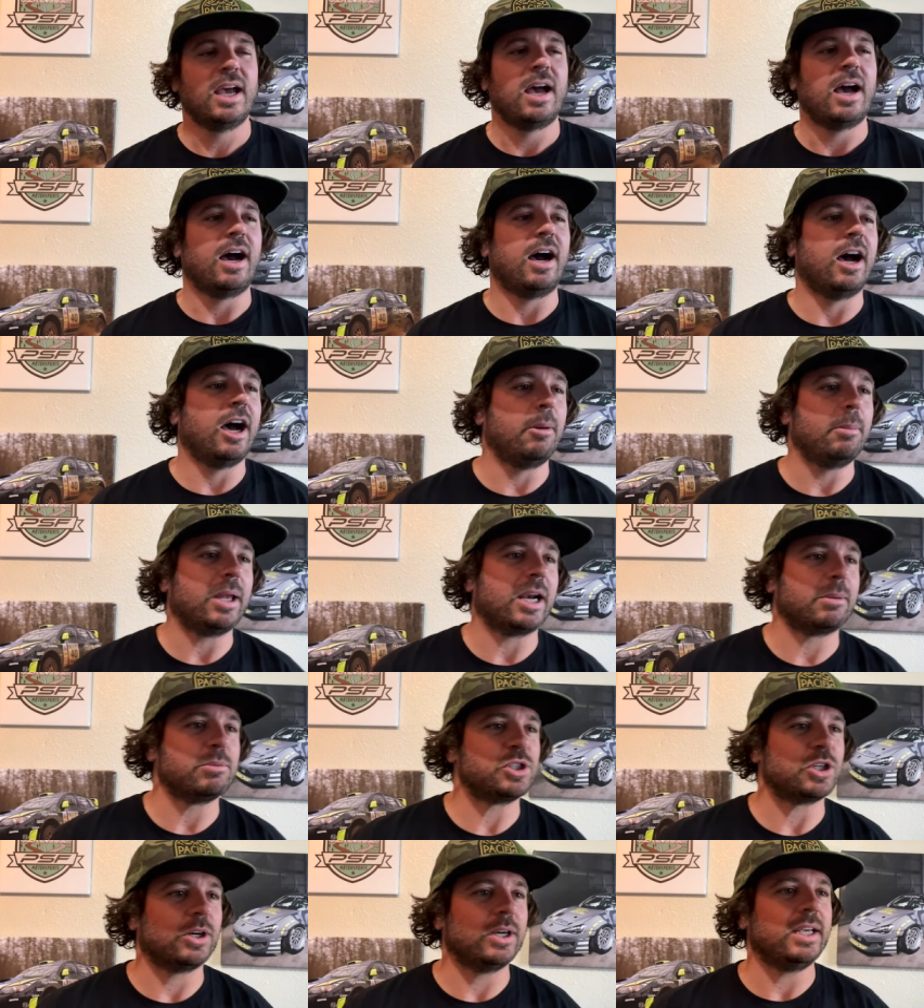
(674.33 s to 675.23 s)
Um, and
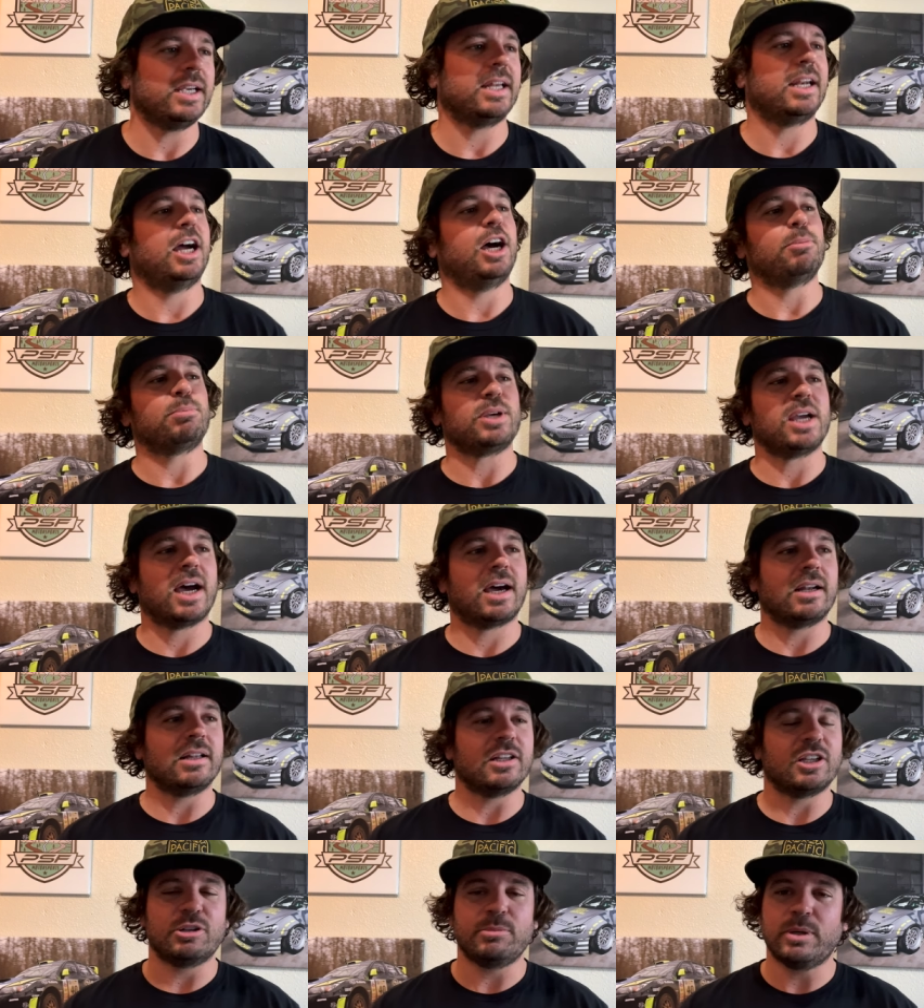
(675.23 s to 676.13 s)
I'm sure he can help you out a
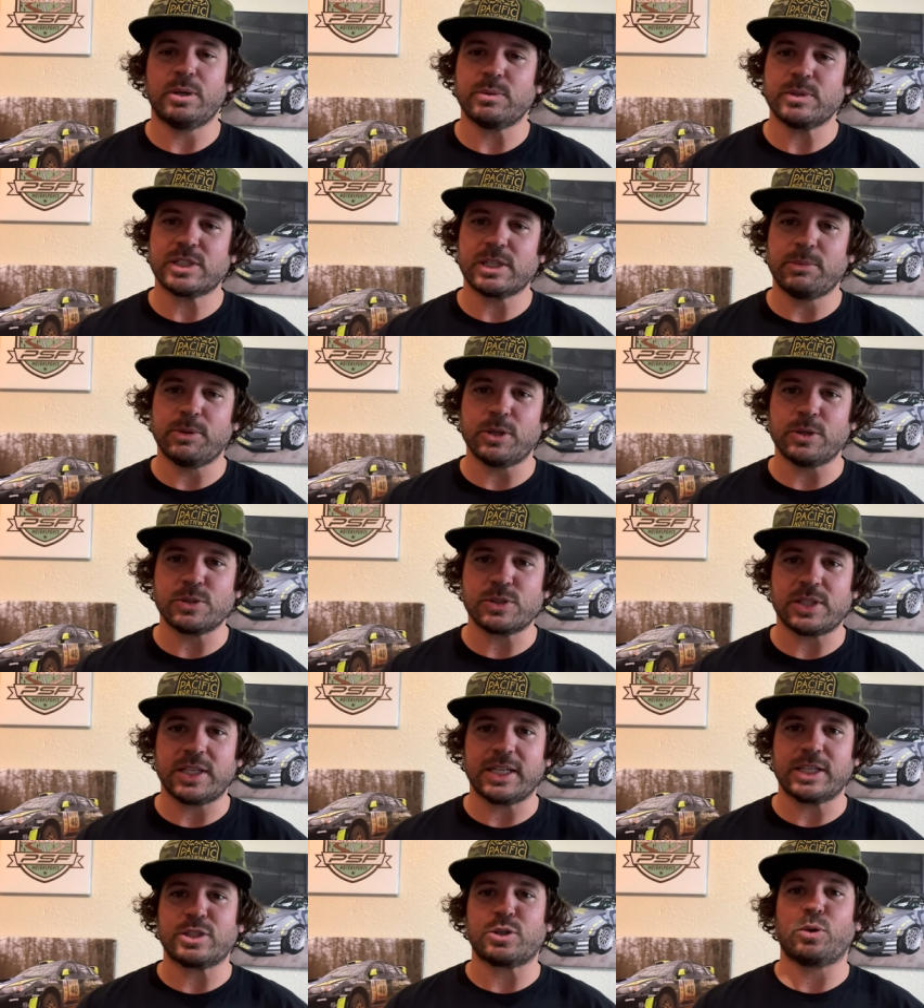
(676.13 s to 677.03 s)
little bit with some of those
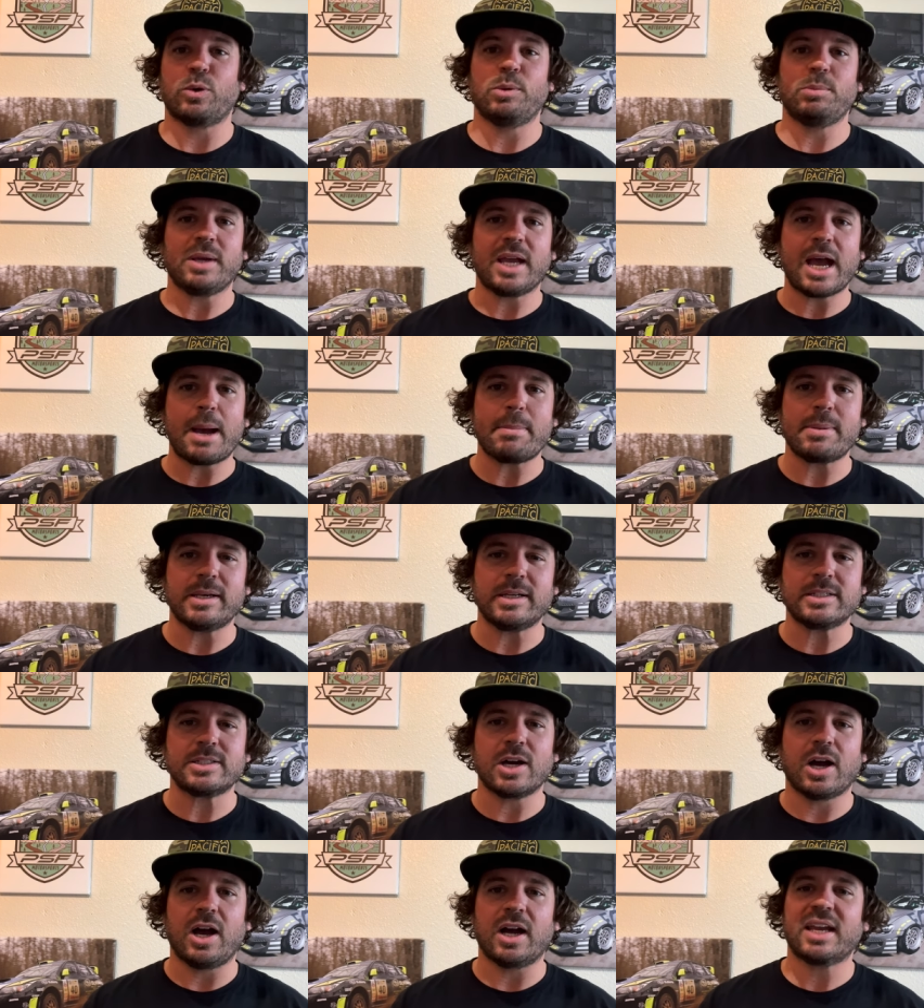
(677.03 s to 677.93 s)
things or would be happy to
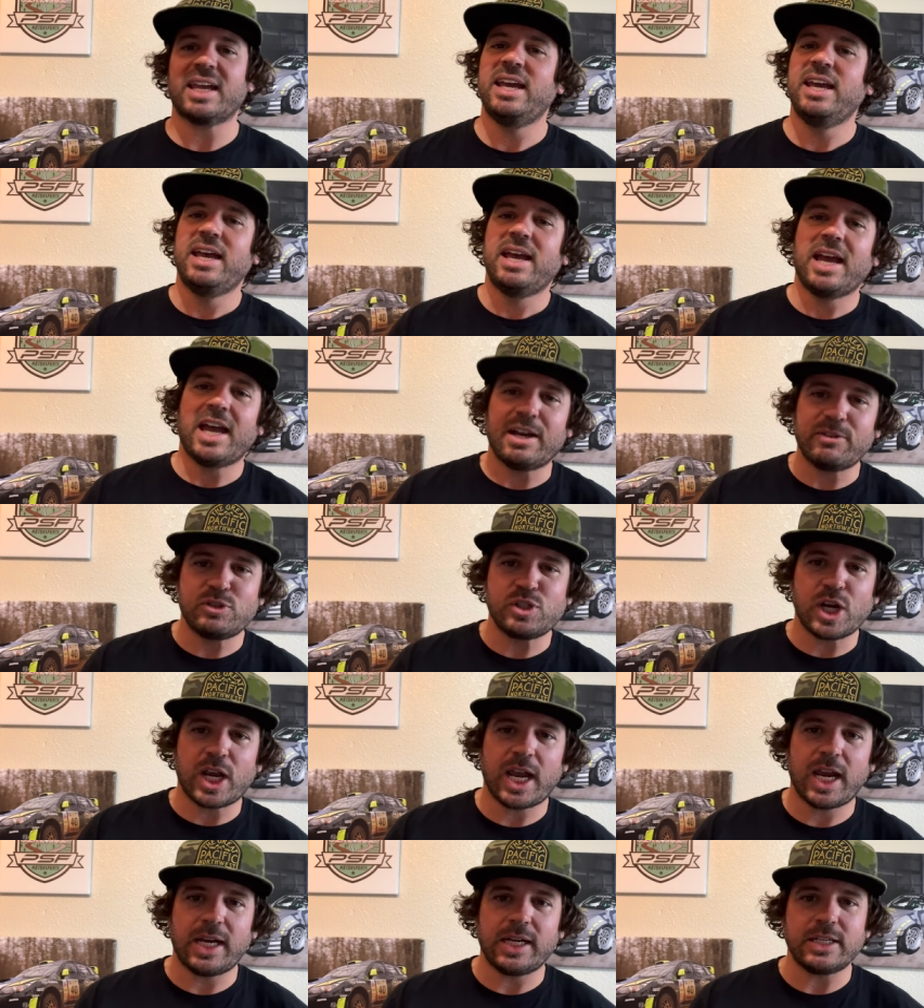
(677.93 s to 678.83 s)
talk
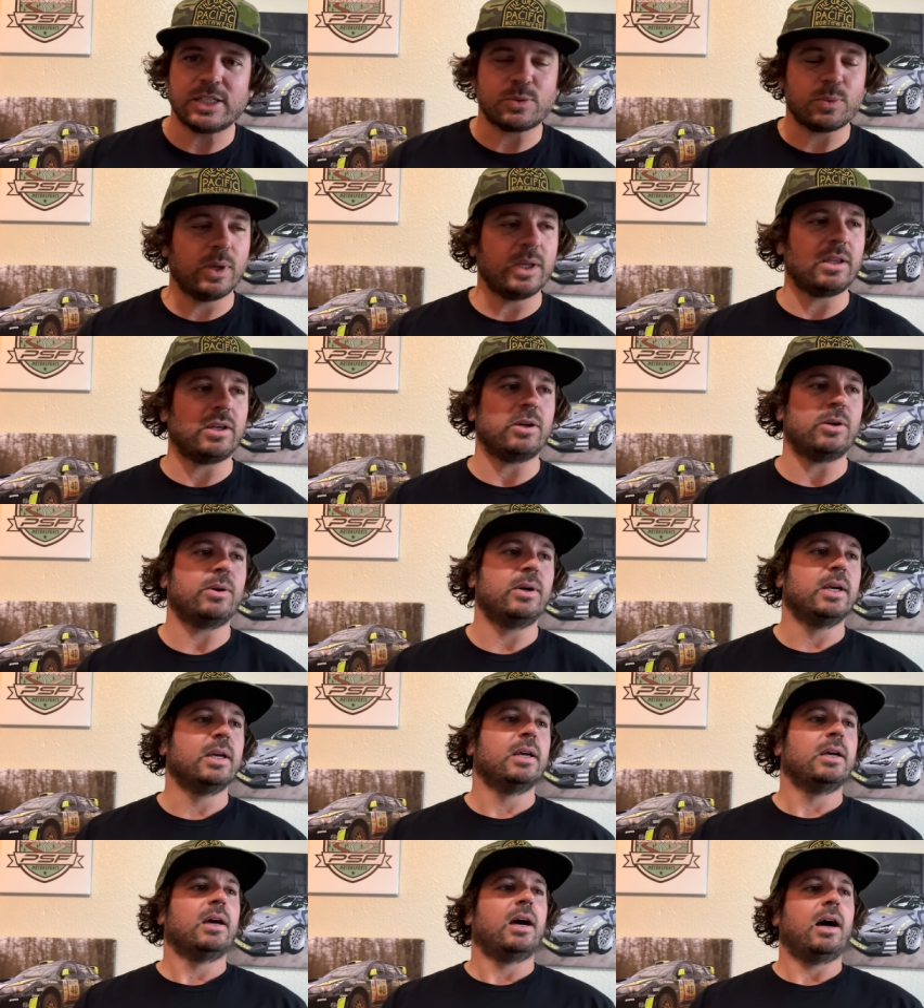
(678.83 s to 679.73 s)
FJ80s with you.
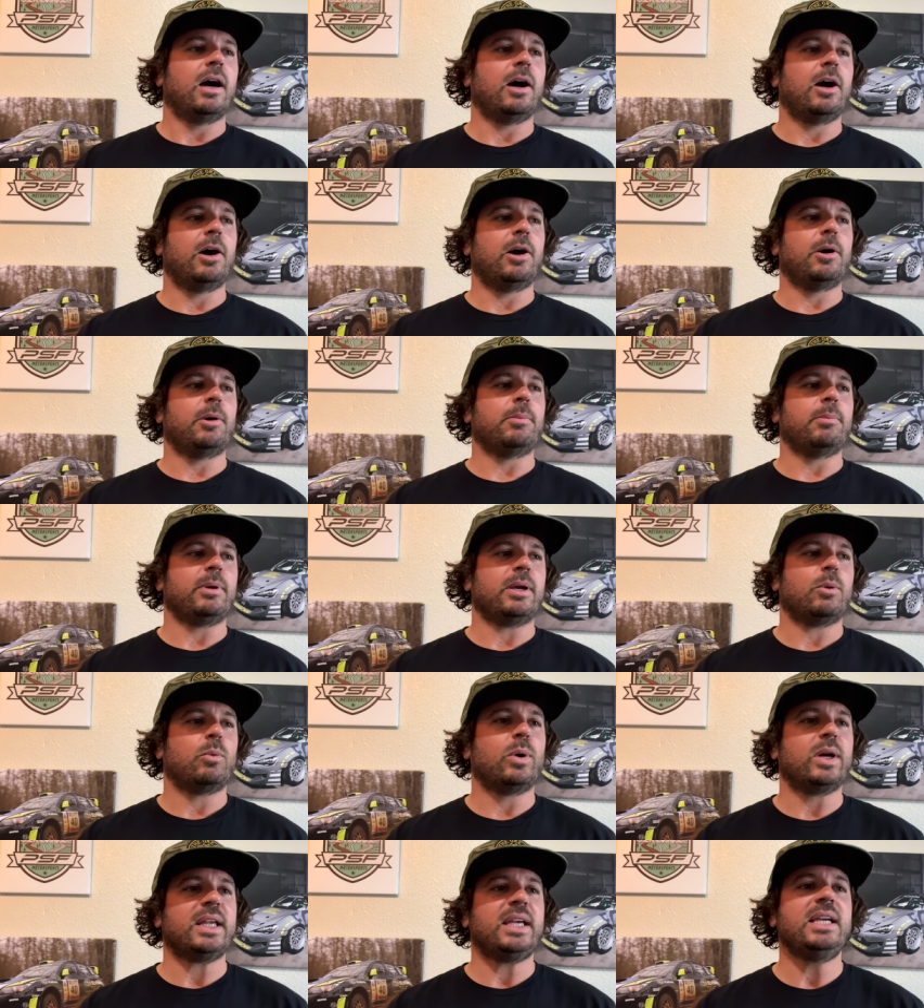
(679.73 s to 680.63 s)
Um,
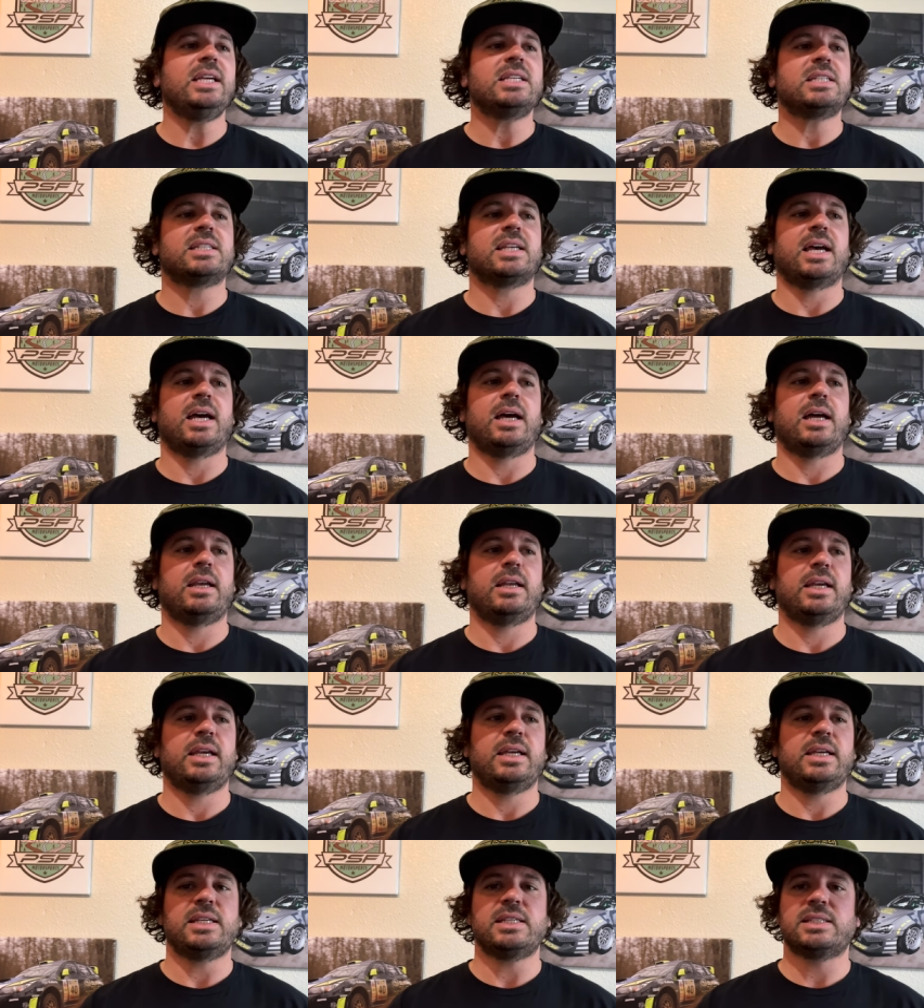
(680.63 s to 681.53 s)
what he said
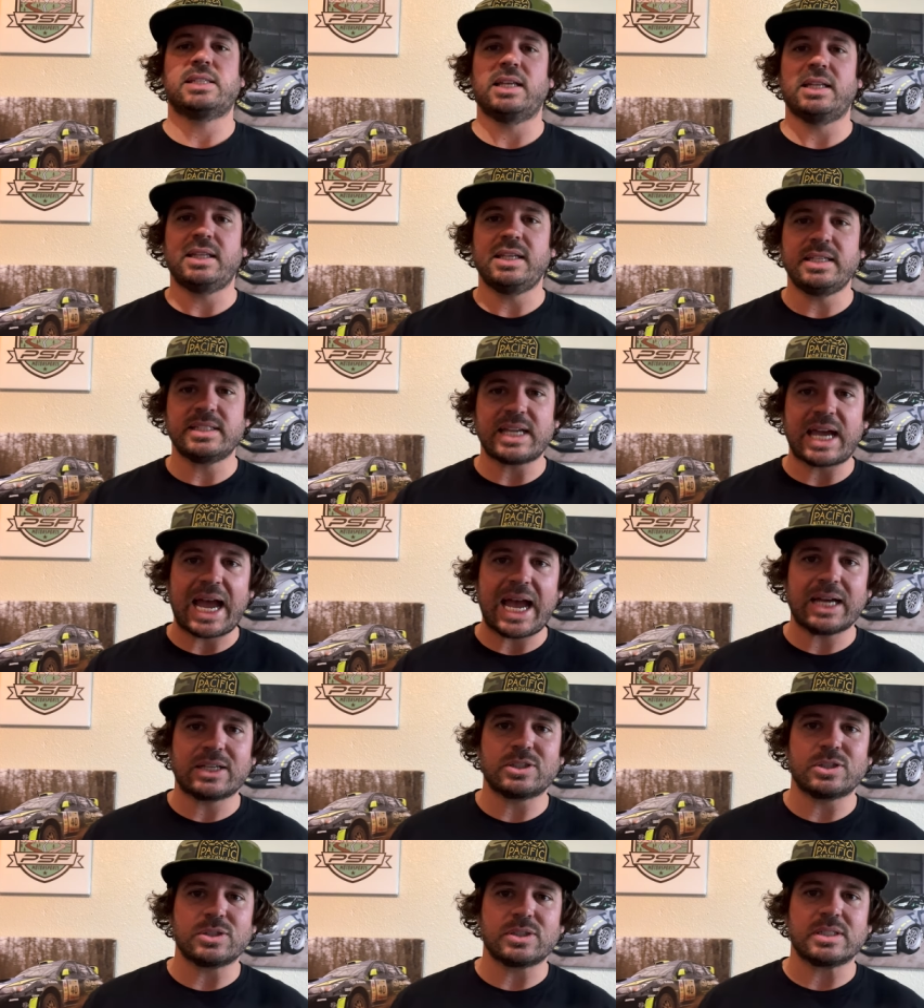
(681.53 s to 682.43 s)
is that these
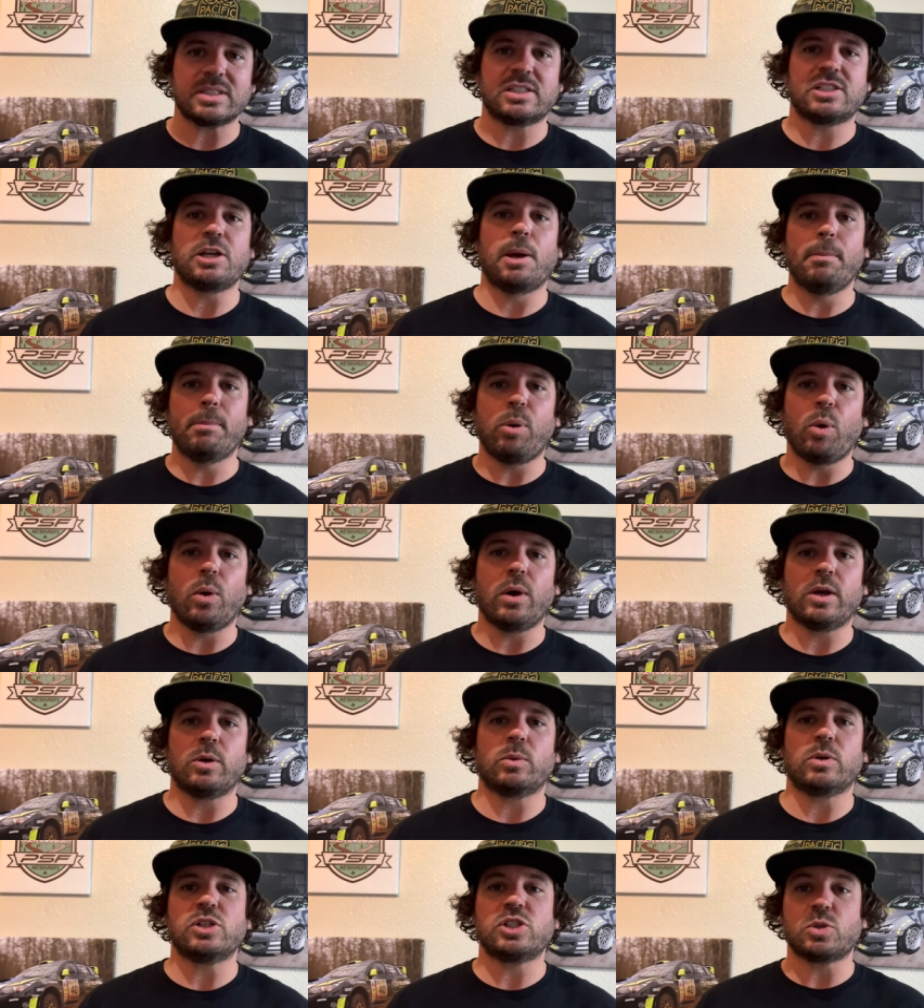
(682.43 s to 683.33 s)
axles at some
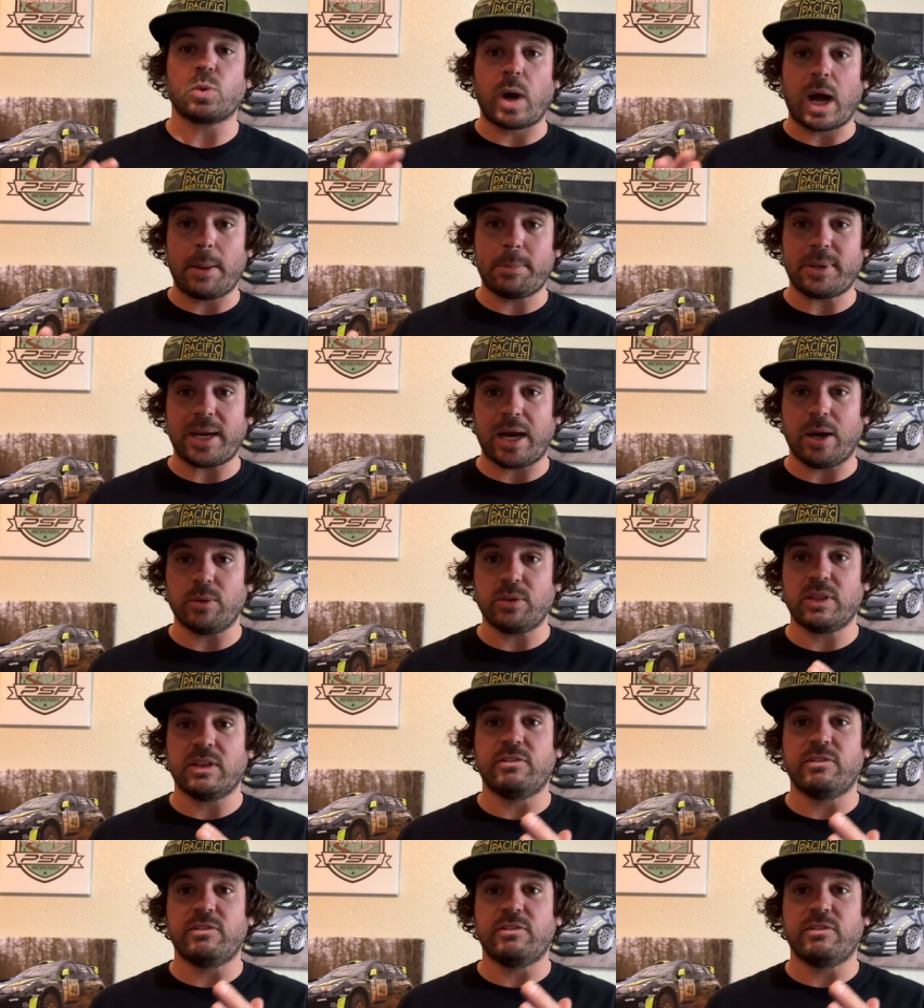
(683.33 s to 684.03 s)
point were swapped out.